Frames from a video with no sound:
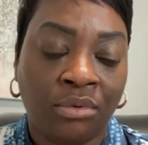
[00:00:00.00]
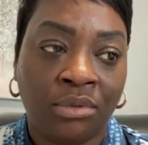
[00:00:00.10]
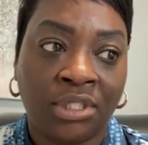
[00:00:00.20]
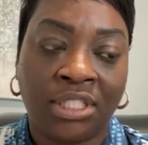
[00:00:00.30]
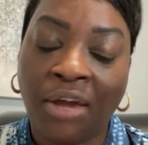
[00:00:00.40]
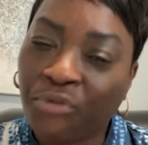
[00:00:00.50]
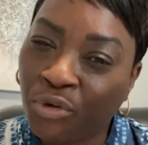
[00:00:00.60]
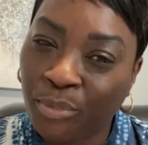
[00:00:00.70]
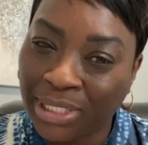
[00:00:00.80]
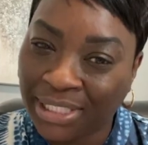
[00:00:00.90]

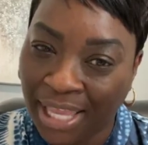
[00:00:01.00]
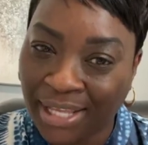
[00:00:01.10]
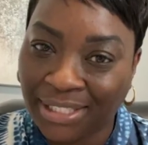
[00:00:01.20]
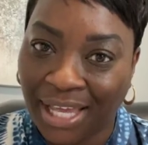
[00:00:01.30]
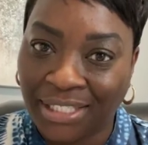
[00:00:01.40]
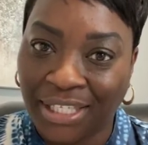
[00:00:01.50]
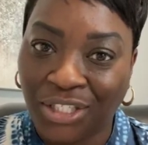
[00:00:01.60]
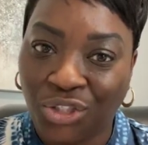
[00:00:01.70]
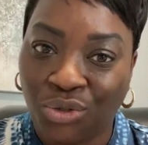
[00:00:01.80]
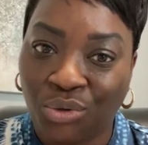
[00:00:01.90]
several mistakes I
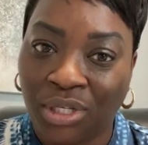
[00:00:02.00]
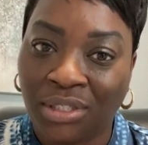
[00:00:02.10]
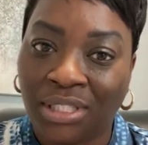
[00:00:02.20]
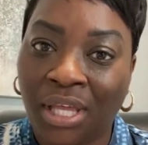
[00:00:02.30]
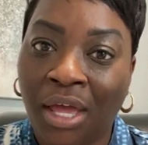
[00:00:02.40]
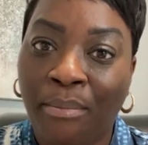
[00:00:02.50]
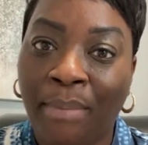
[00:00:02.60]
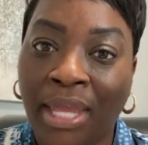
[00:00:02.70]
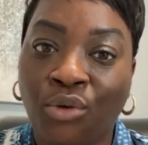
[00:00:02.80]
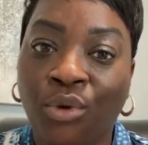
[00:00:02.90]
see students
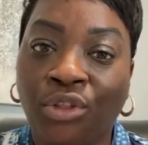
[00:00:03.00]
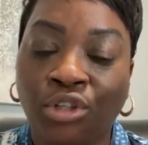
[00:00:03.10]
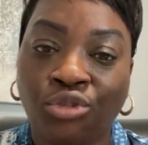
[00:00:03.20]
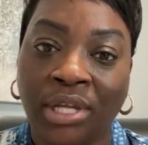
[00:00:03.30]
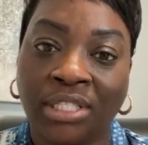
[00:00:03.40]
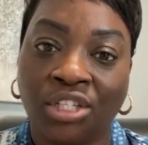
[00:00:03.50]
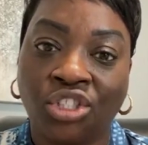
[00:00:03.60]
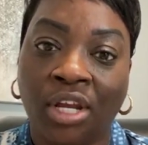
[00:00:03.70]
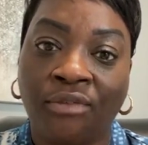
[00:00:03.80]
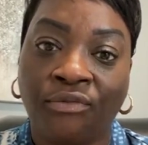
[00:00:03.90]
make when they're
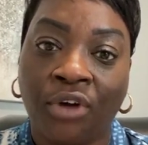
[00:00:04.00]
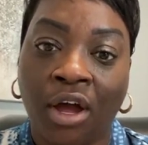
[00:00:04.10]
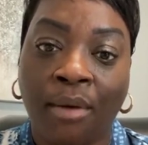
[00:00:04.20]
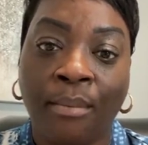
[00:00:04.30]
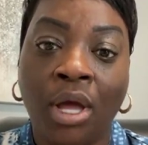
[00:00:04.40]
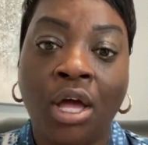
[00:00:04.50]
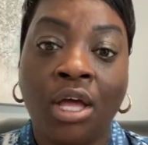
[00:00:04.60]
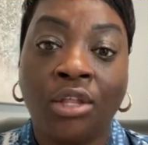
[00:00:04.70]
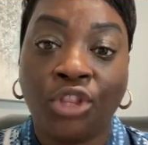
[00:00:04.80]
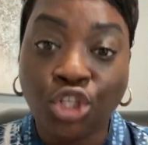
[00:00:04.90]
transitioning from
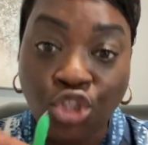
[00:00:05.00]
the